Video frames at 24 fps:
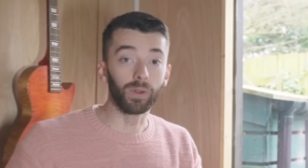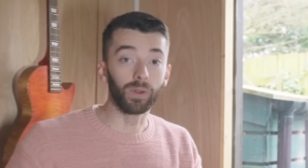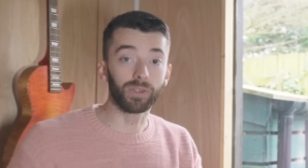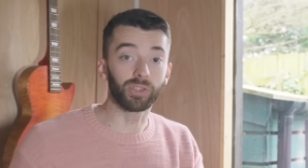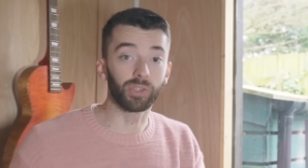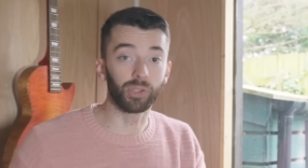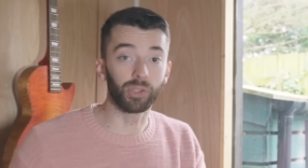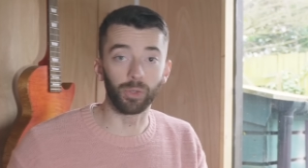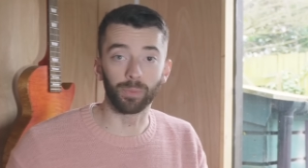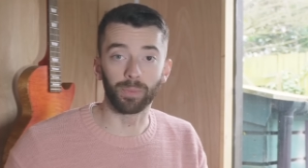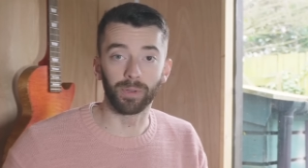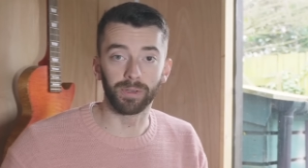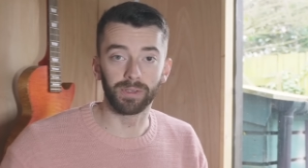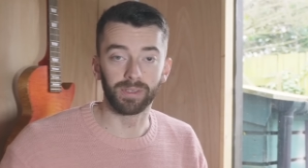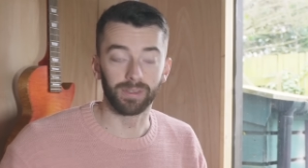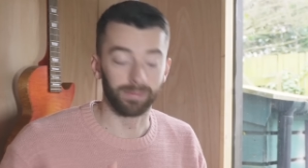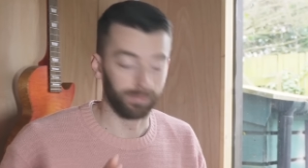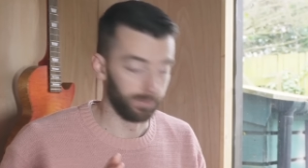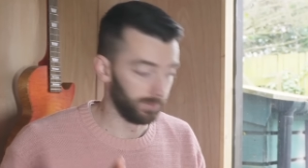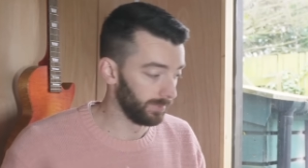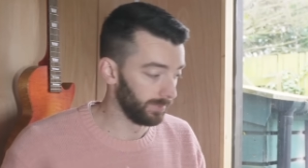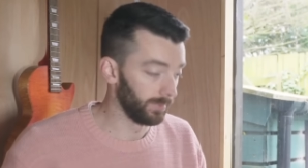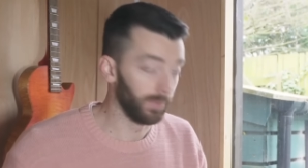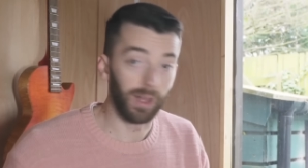it's stupid.
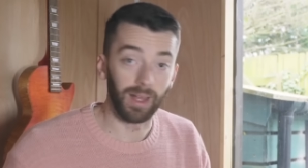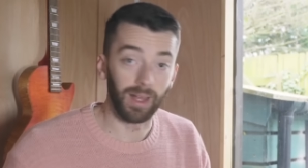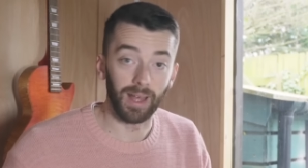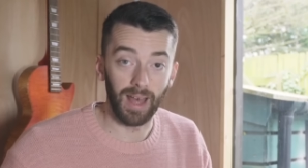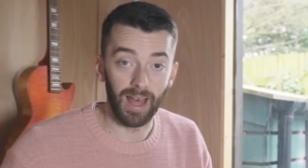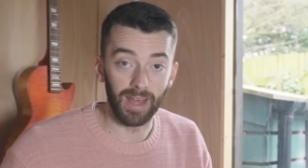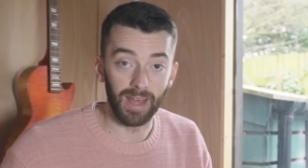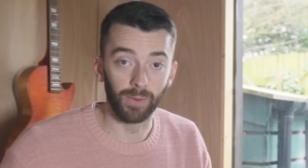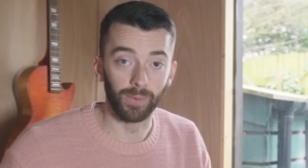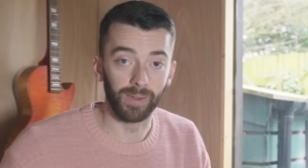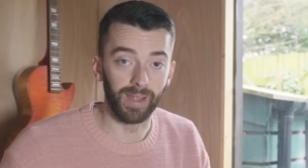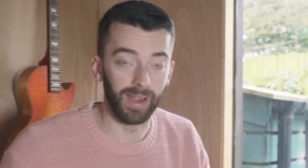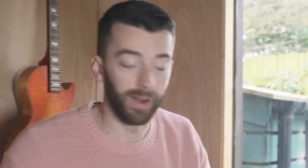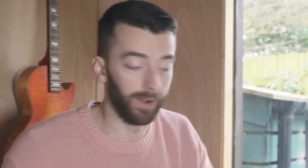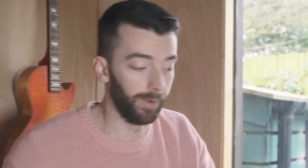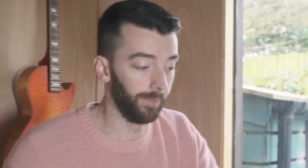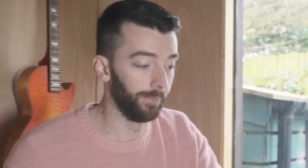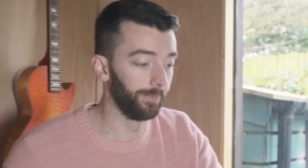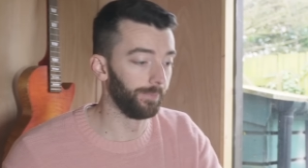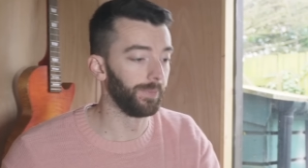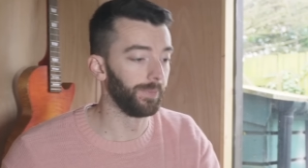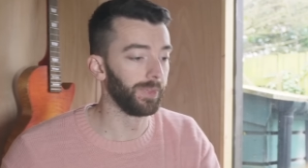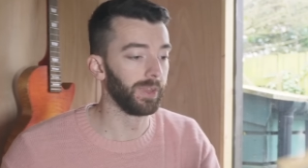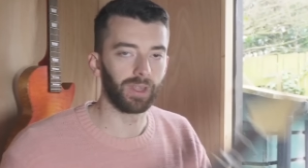I don't care.
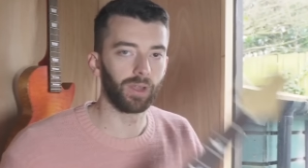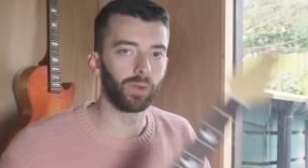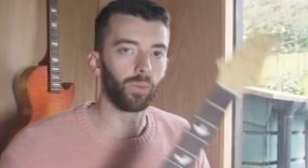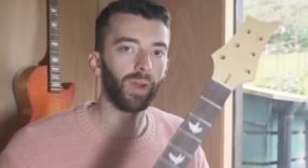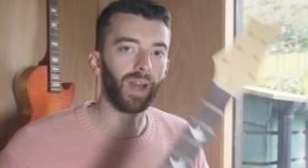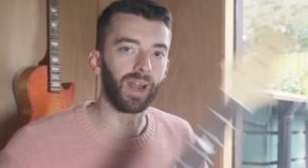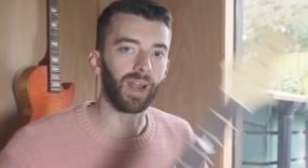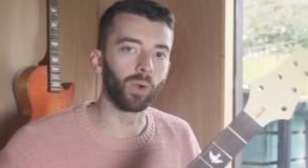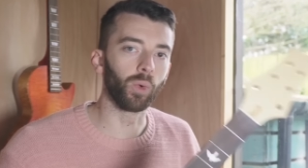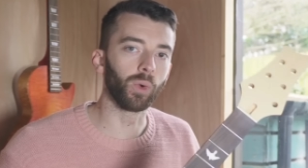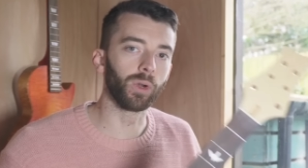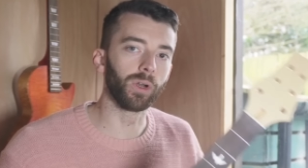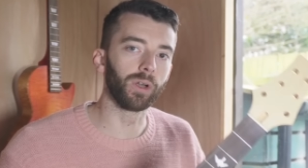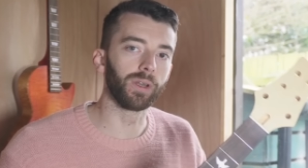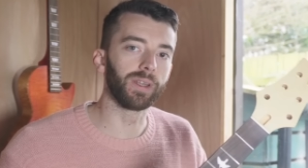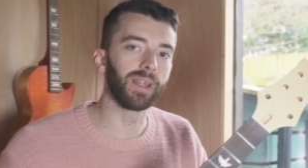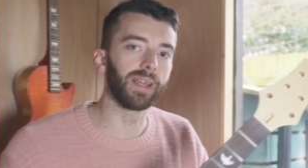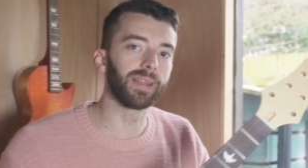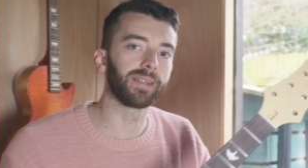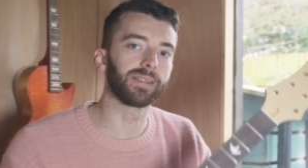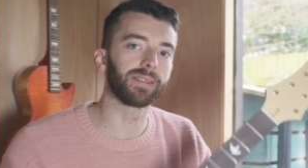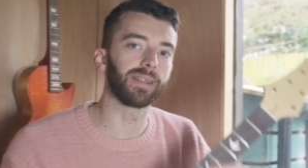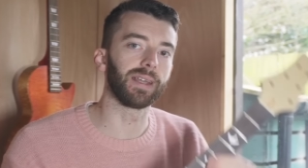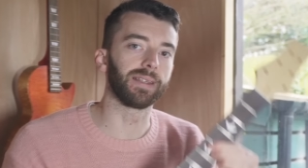When I ordered
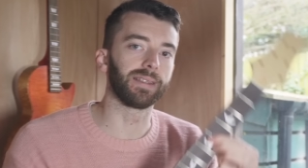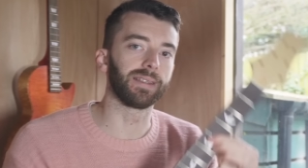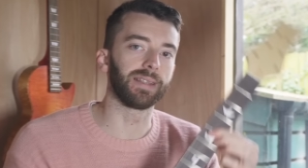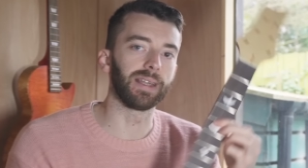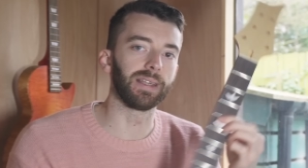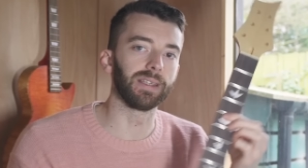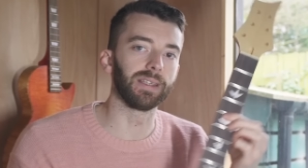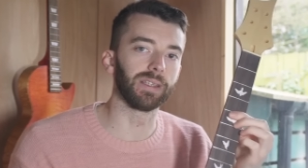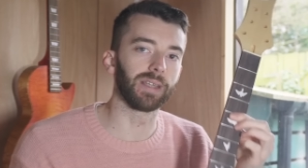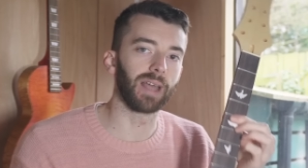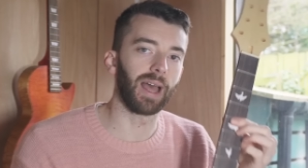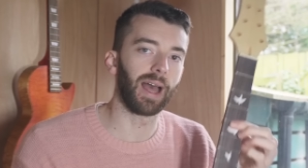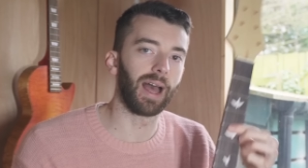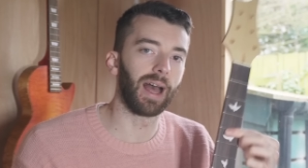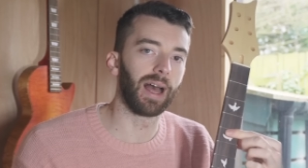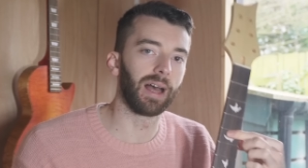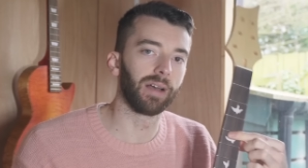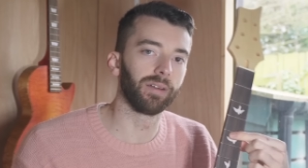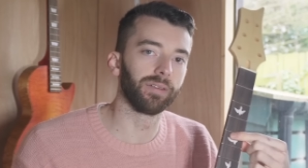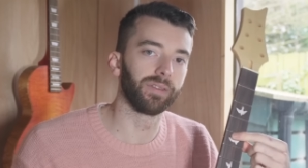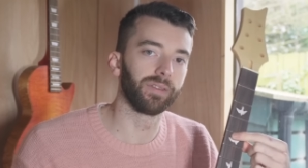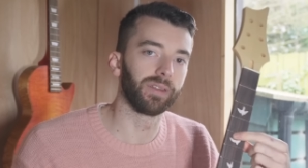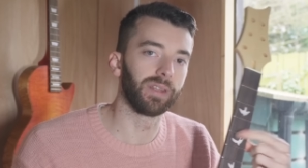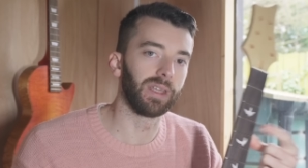this, it didn't
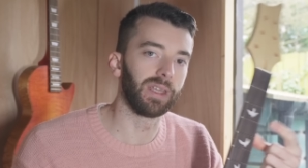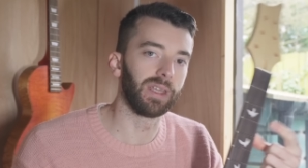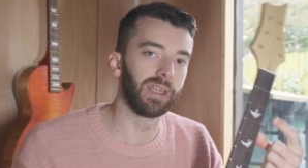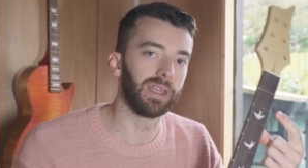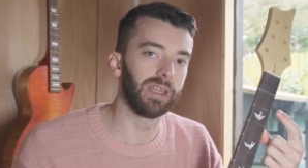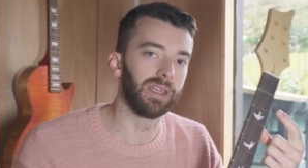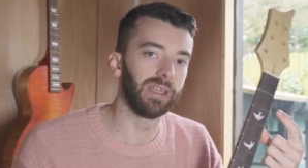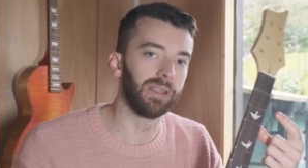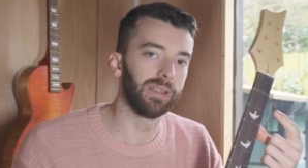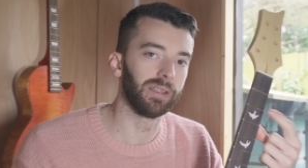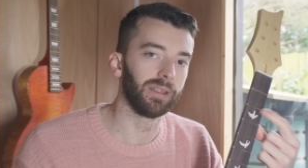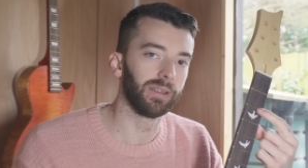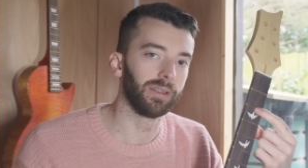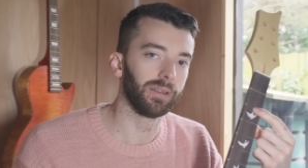have the